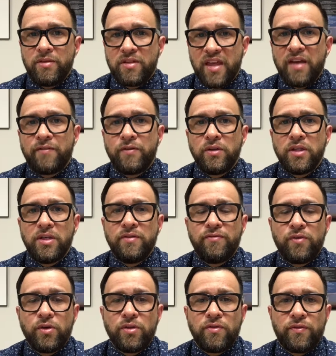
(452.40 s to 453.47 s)
thankfully
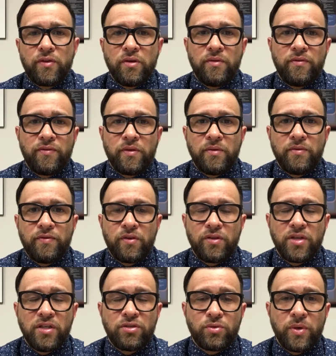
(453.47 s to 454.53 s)
for
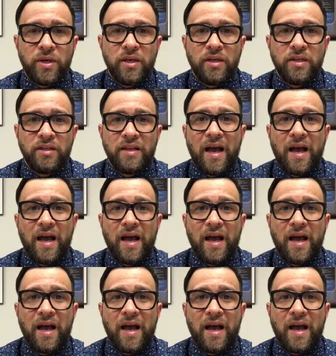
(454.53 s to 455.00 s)
this reading,